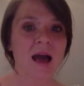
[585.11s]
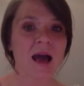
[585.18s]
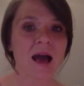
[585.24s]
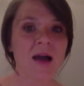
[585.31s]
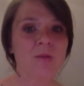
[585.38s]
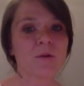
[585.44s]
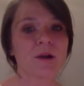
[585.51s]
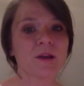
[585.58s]

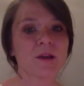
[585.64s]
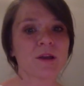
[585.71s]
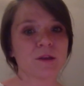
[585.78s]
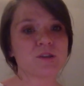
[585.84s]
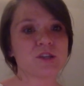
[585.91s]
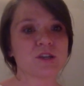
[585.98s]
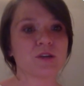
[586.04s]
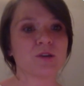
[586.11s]
I want you
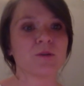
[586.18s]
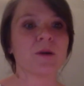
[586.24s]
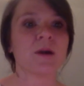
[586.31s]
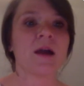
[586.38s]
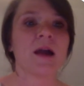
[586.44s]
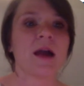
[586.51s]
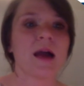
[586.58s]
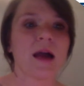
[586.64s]
to
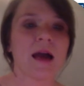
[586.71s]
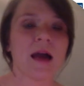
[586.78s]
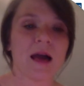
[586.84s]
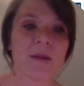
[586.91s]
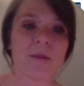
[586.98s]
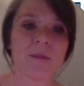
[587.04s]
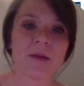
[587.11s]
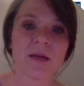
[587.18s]

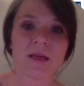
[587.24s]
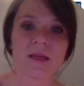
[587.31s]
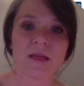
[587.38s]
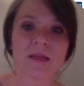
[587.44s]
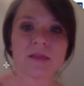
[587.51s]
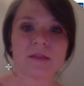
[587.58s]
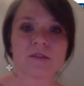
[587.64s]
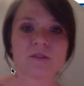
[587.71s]

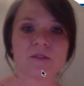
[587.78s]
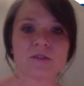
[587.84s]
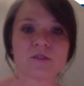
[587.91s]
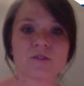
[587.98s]
draw